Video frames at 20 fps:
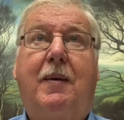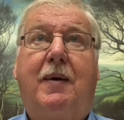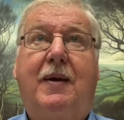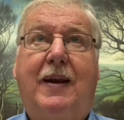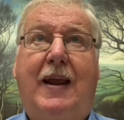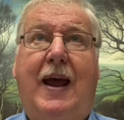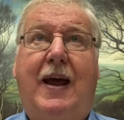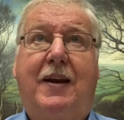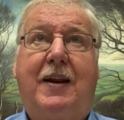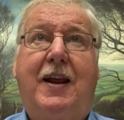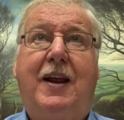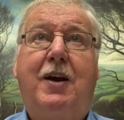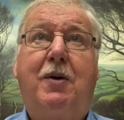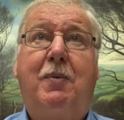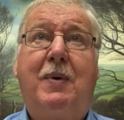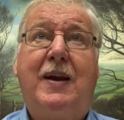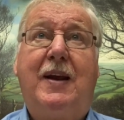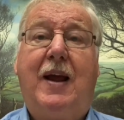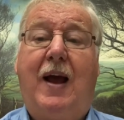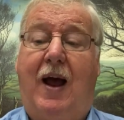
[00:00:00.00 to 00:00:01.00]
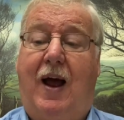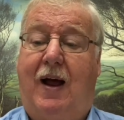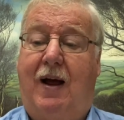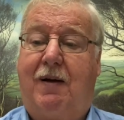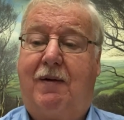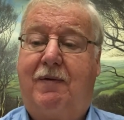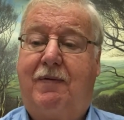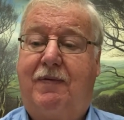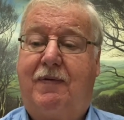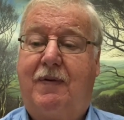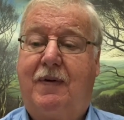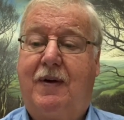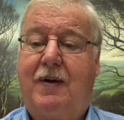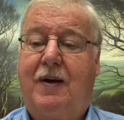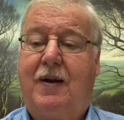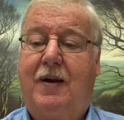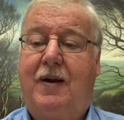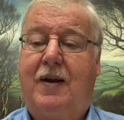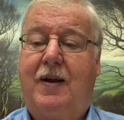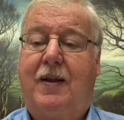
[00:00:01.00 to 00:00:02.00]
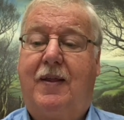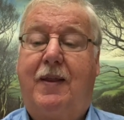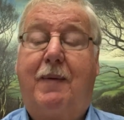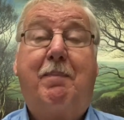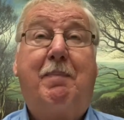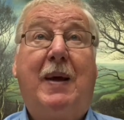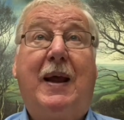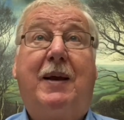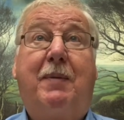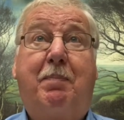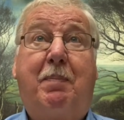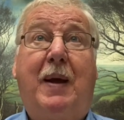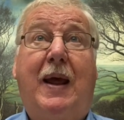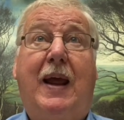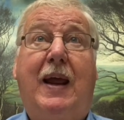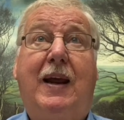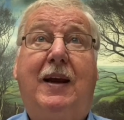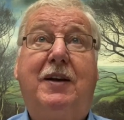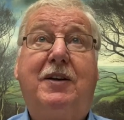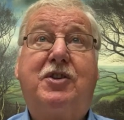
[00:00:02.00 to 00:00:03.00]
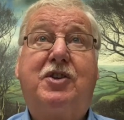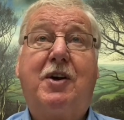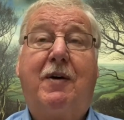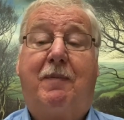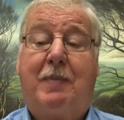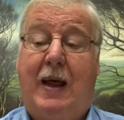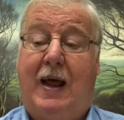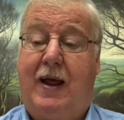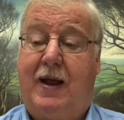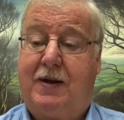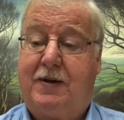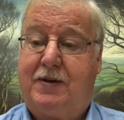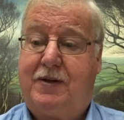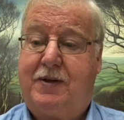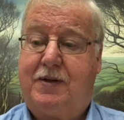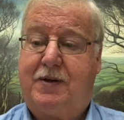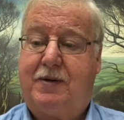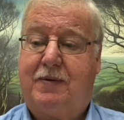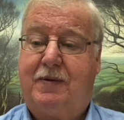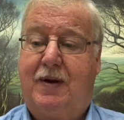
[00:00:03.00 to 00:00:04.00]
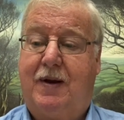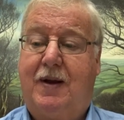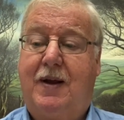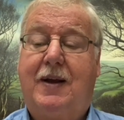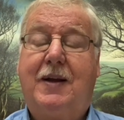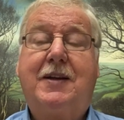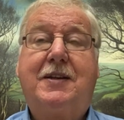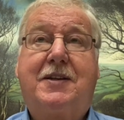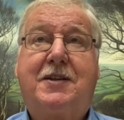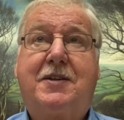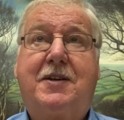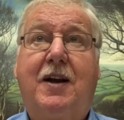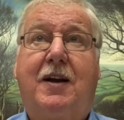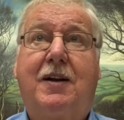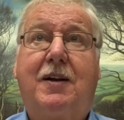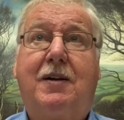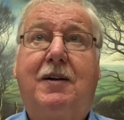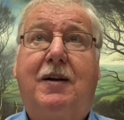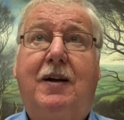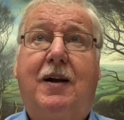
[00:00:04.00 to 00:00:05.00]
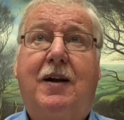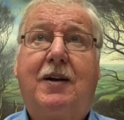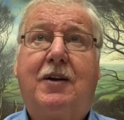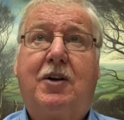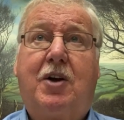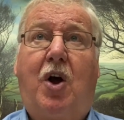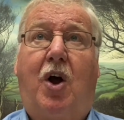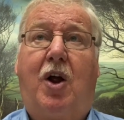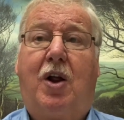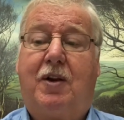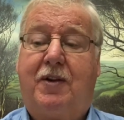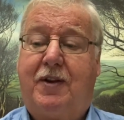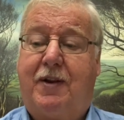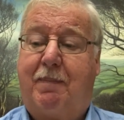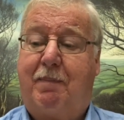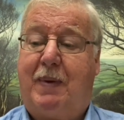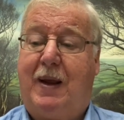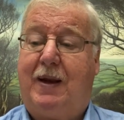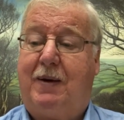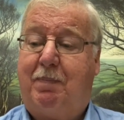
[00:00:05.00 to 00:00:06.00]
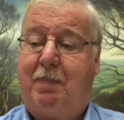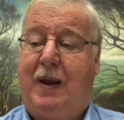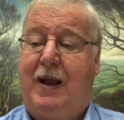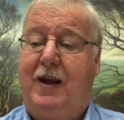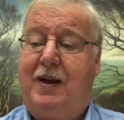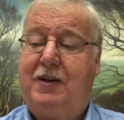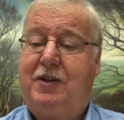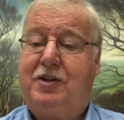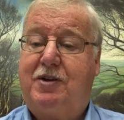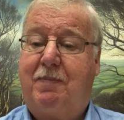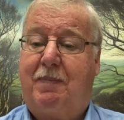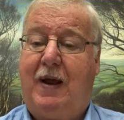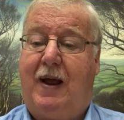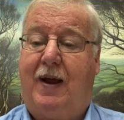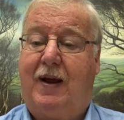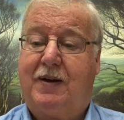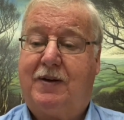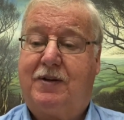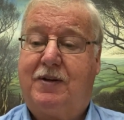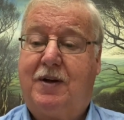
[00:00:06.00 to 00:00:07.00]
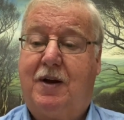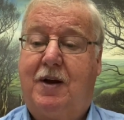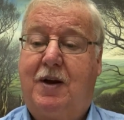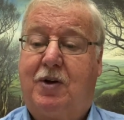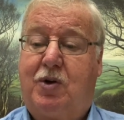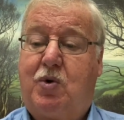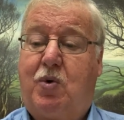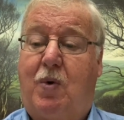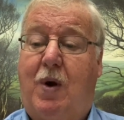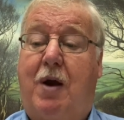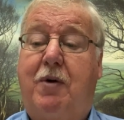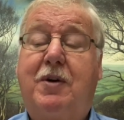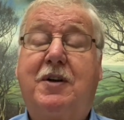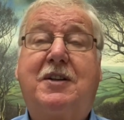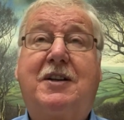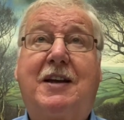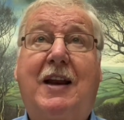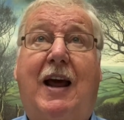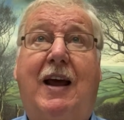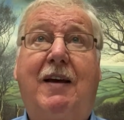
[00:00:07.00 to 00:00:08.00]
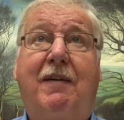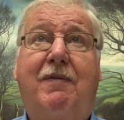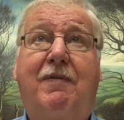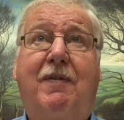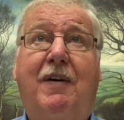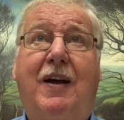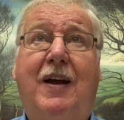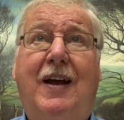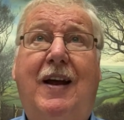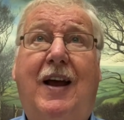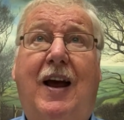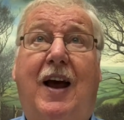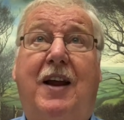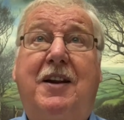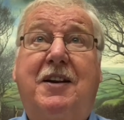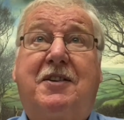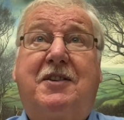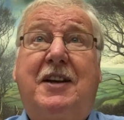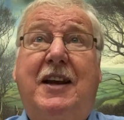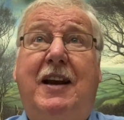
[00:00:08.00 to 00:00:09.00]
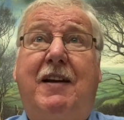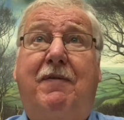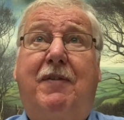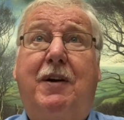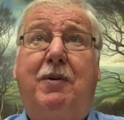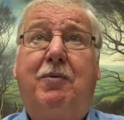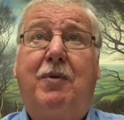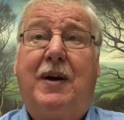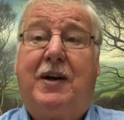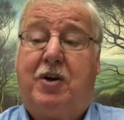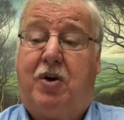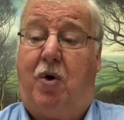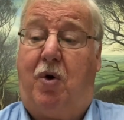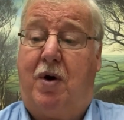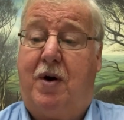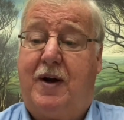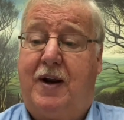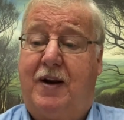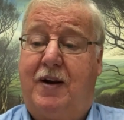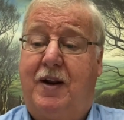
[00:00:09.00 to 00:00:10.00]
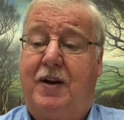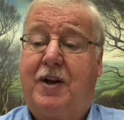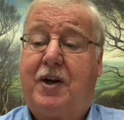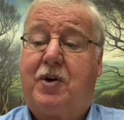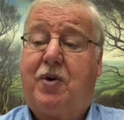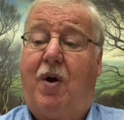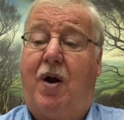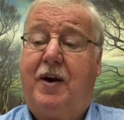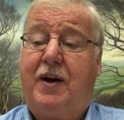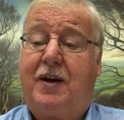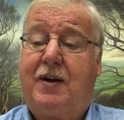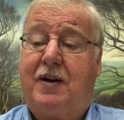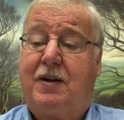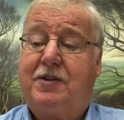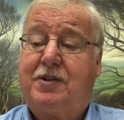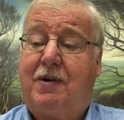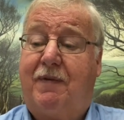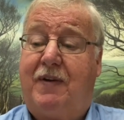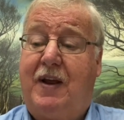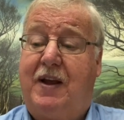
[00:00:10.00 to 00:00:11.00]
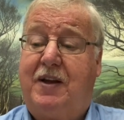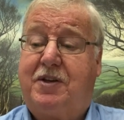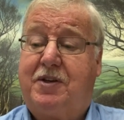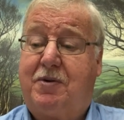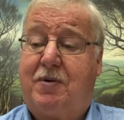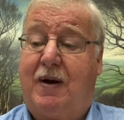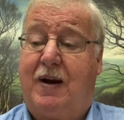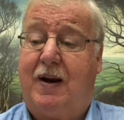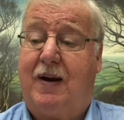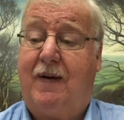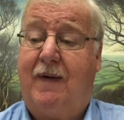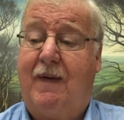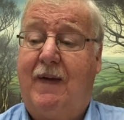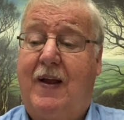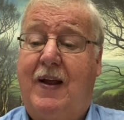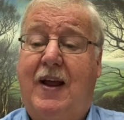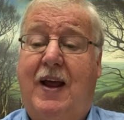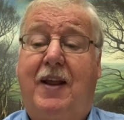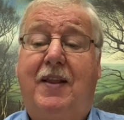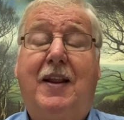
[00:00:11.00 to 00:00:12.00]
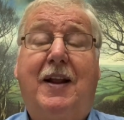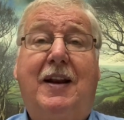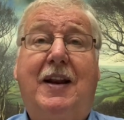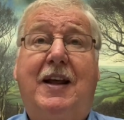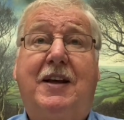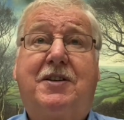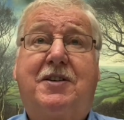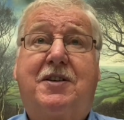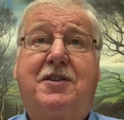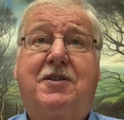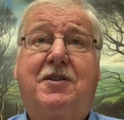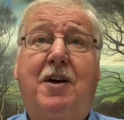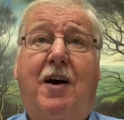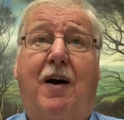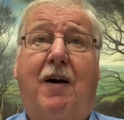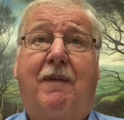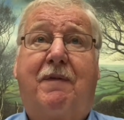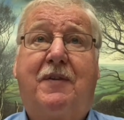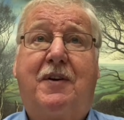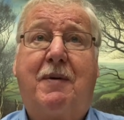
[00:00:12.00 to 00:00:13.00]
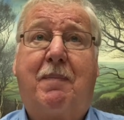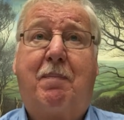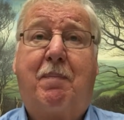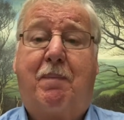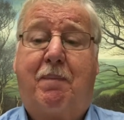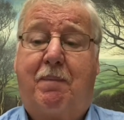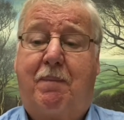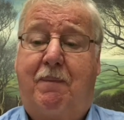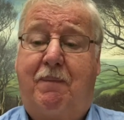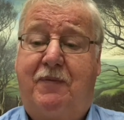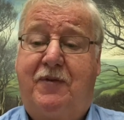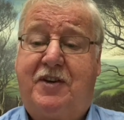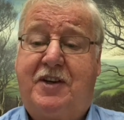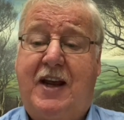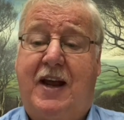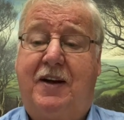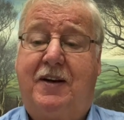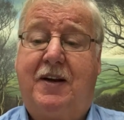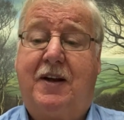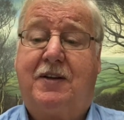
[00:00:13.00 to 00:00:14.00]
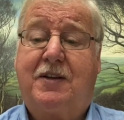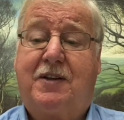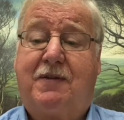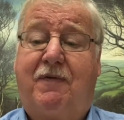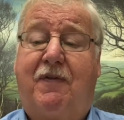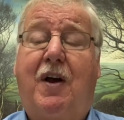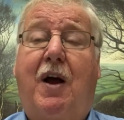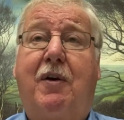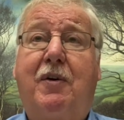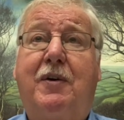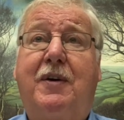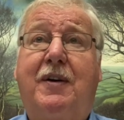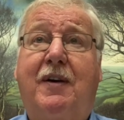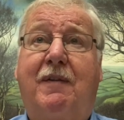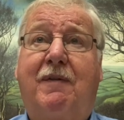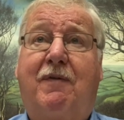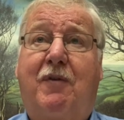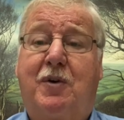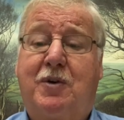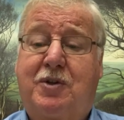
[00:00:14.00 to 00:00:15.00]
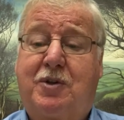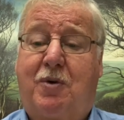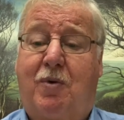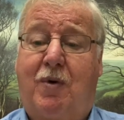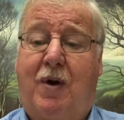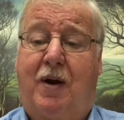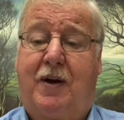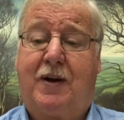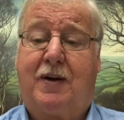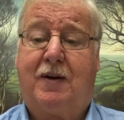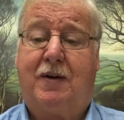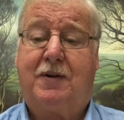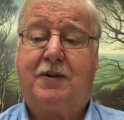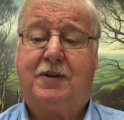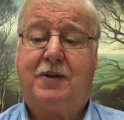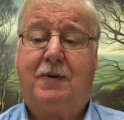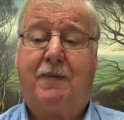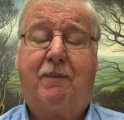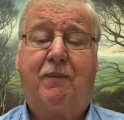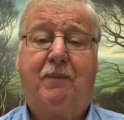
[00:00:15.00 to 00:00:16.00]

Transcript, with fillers: Yet here we have the Big Pain Jabez, still called the Big Pain Jabez, throughout his life, and it's even recorded in the Chronicles of History in the list of descendants found in First Chronicles.